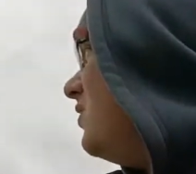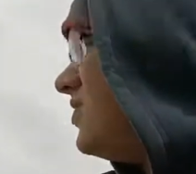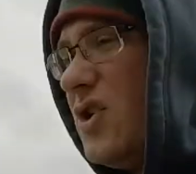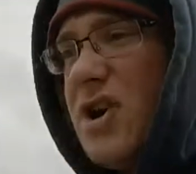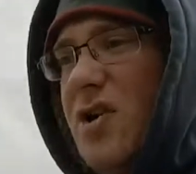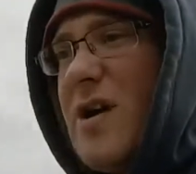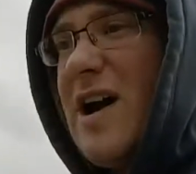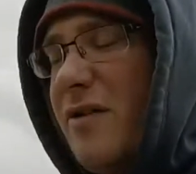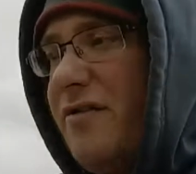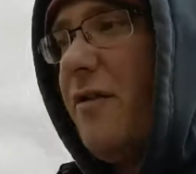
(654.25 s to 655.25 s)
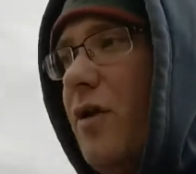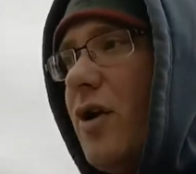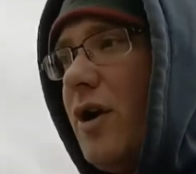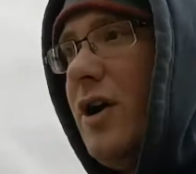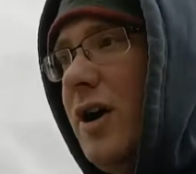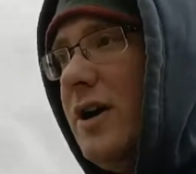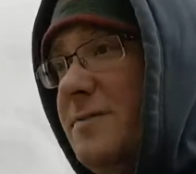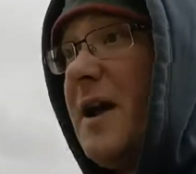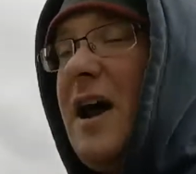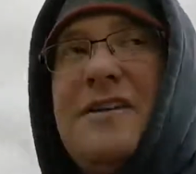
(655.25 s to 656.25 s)
was looking around spent
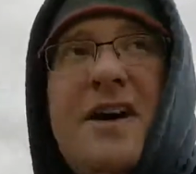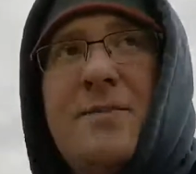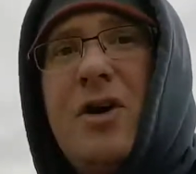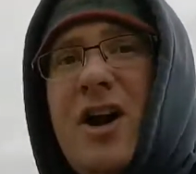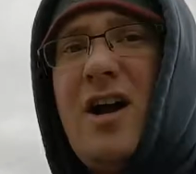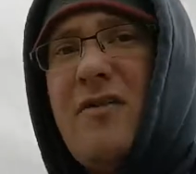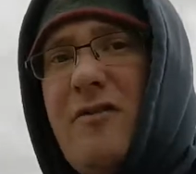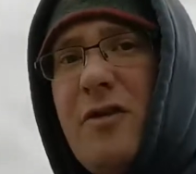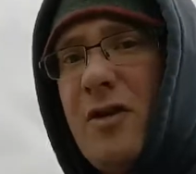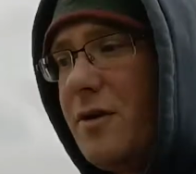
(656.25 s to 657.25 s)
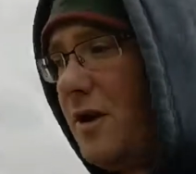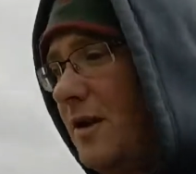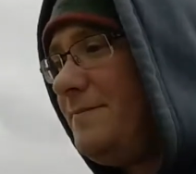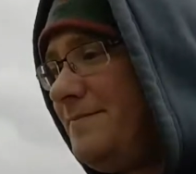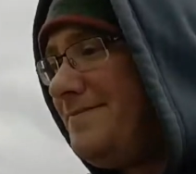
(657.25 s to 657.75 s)
a lot of time looking out for